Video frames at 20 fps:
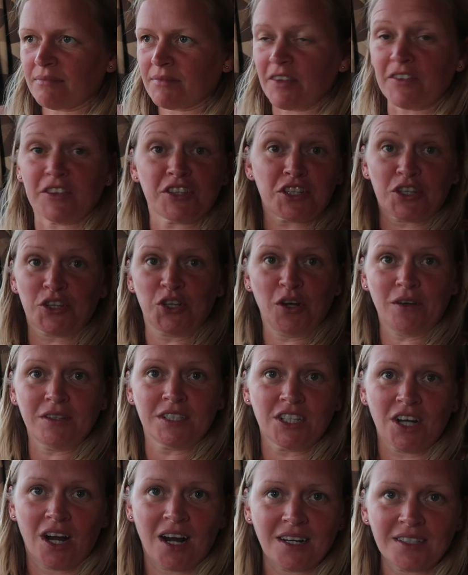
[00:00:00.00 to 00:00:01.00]
the
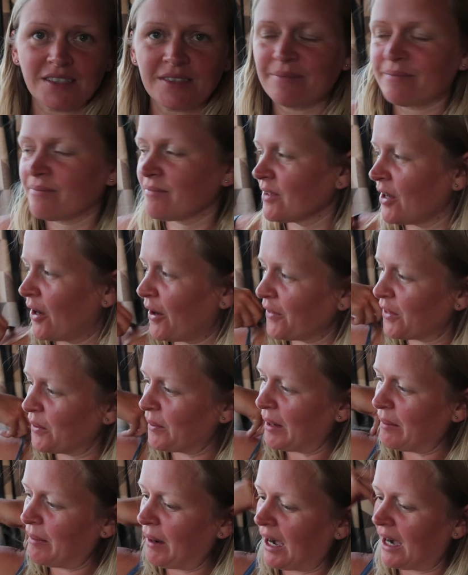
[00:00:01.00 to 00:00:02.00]
security guard on the
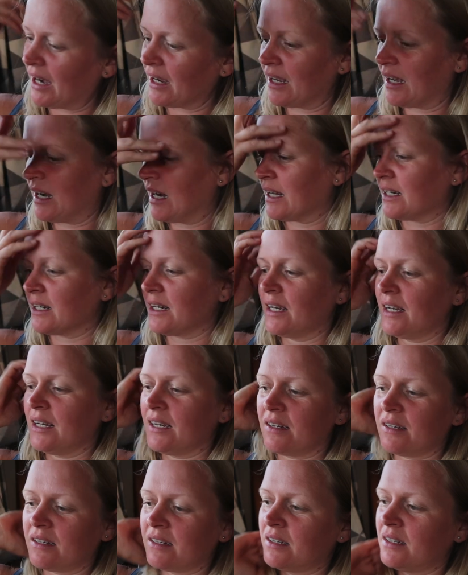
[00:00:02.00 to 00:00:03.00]
way back, and
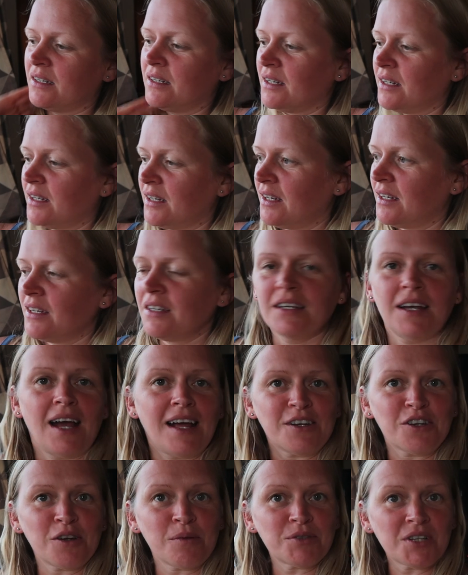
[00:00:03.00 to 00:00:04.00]

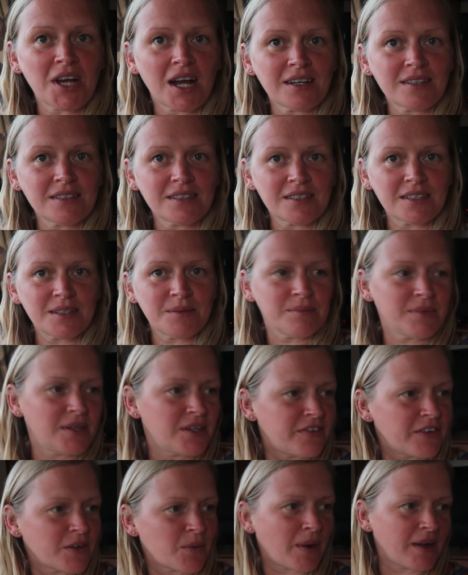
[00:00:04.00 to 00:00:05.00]
ended up chatting to them
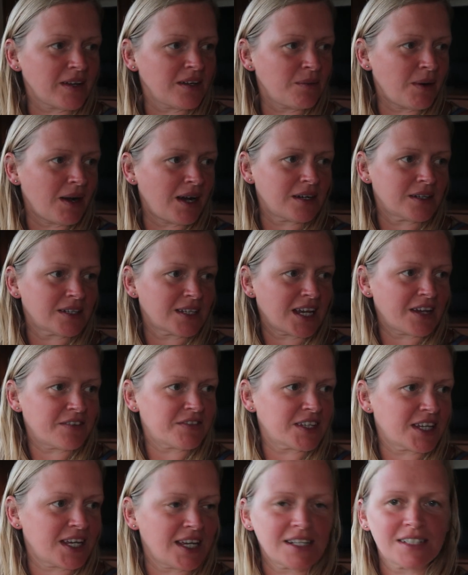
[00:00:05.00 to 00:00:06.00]
for quite a while. He gave
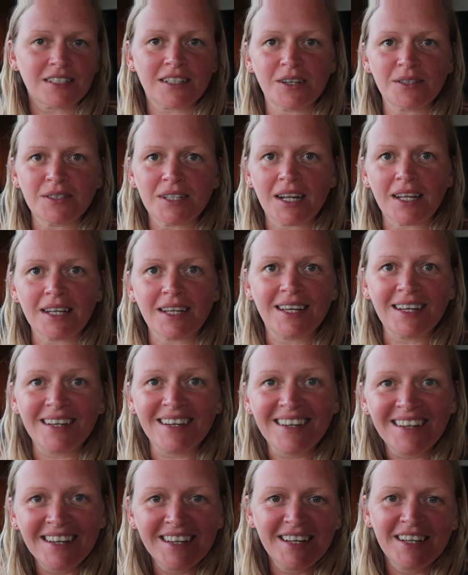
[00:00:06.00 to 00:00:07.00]
the kids loads of like
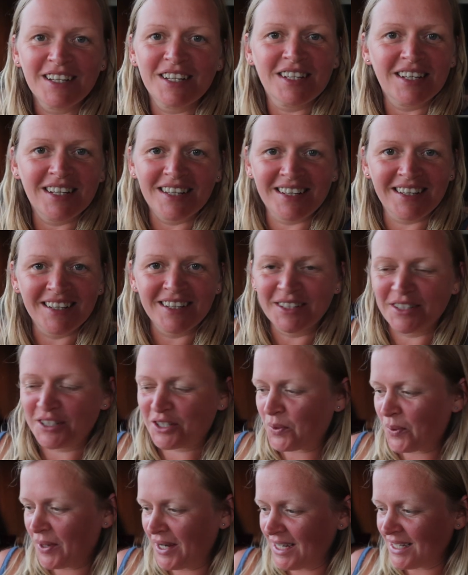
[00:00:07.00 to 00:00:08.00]

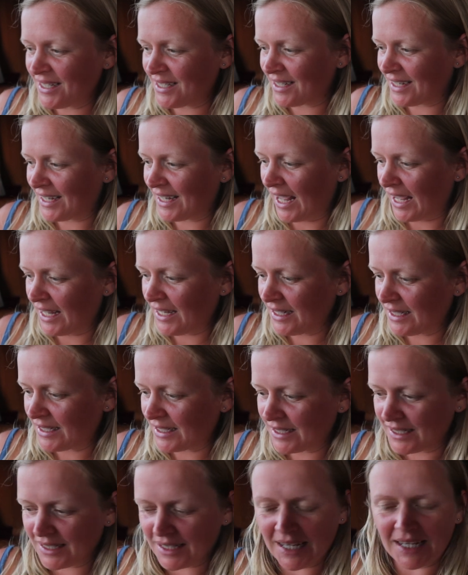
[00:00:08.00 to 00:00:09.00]
sweets and cakes
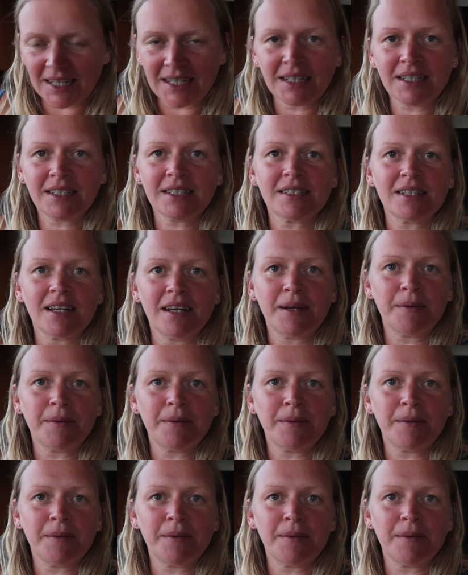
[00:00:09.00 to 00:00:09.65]
and things.